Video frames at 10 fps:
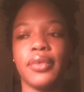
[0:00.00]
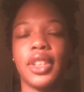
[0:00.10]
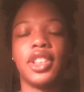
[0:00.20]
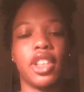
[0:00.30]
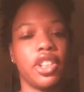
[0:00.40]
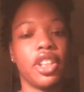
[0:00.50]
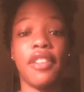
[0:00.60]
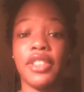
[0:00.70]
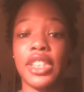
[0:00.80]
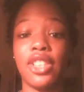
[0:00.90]
start the
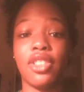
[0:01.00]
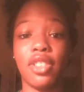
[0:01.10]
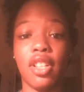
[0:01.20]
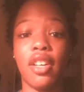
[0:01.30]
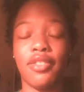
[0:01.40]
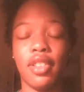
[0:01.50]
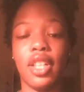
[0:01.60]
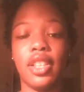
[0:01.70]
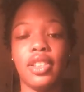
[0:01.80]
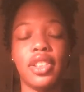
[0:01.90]
conversation off
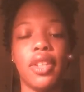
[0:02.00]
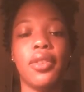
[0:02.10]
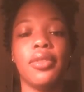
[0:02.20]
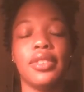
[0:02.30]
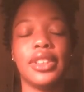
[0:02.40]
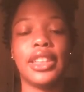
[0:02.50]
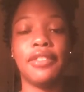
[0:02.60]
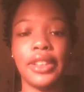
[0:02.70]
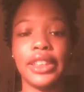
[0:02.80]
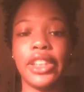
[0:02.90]
on. So
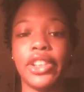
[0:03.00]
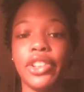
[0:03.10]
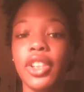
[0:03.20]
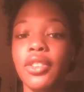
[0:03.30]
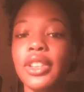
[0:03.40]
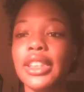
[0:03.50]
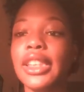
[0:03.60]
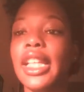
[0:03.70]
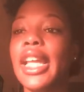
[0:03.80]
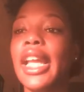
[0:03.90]
definitely take your notes
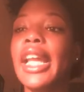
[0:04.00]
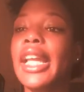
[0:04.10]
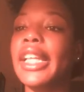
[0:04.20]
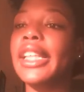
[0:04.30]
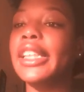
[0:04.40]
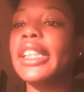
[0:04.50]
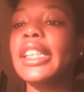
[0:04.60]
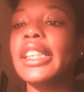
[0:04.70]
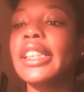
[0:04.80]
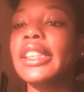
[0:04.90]

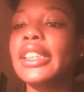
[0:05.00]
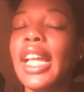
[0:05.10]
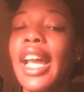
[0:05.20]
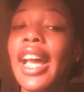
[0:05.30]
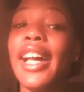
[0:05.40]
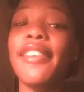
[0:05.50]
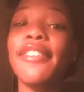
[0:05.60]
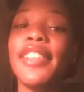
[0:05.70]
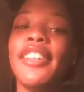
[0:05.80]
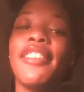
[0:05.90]
and have
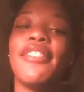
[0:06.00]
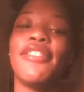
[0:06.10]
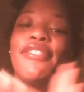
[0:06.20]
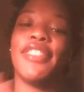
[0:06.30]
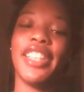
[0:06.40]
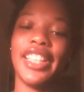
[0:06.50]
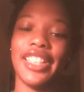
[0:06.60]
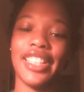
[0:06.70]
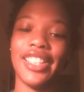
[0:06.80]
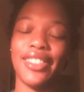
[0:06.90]

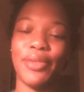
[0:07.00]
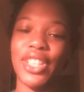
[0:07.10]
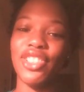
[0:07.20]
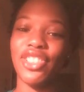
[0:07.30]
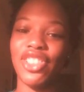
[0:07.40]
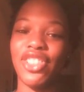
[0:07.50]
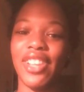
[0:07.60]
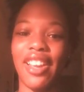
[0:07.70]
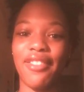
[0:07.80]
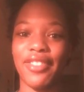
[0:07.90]
fun. Make sure you
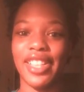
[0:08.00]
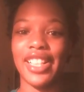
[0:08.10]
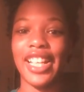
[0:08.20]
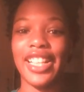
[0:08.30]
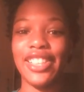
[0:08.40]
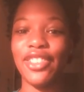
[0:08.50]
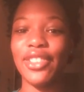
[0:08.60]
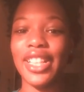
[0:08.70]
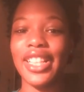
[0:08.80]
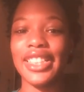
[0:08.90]
have fun. I know
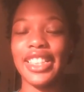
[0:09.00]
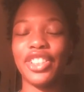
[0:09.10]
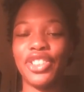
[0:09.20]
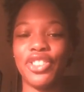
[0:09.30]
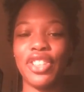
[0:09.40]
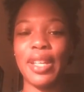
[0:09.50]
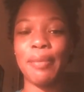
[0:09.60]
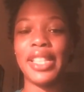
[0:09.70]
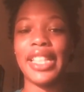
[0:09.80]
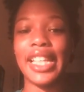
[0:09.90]
it is an
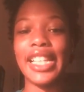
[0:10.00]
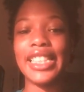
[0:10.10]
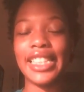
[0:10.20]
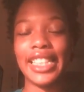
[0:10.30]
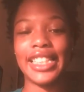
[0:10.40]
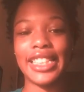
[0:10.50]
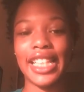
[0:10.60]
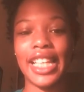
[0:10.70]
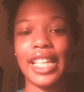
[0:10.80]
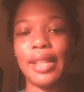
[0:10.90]
extremely intense
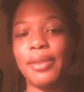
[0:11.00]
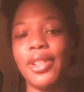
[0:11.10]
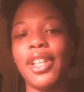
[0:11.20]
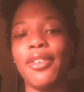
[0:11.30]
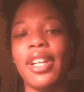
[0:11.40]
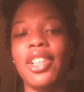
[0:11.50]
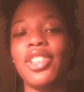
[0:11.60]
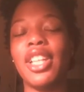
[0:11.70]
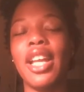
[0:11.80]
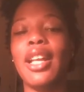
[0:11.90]
time during rush,